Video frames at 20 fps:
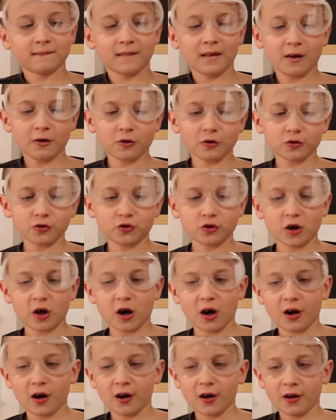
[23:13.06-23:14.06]
It'll
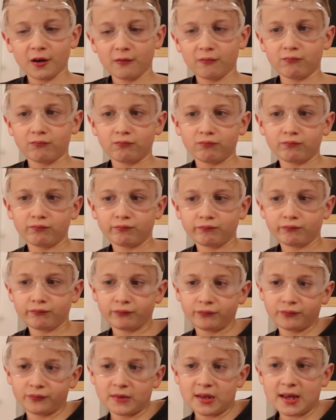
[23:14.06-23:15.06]
dry,
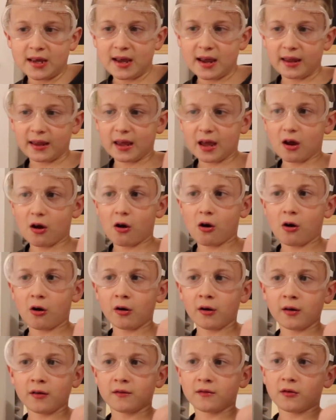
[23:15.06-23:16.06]
get
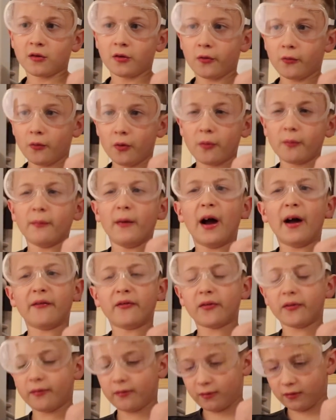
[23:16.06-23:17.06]
hardened, so you won't have
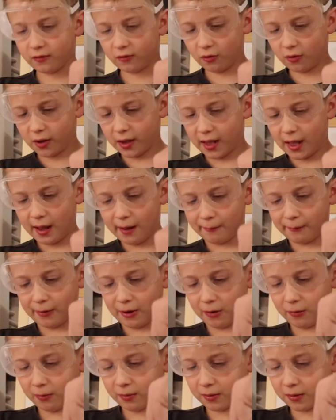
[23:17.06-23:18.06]
to, so you can't
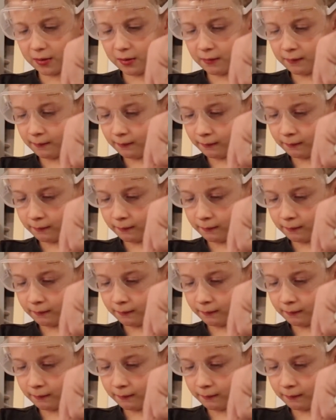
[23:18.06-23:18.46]
play with it.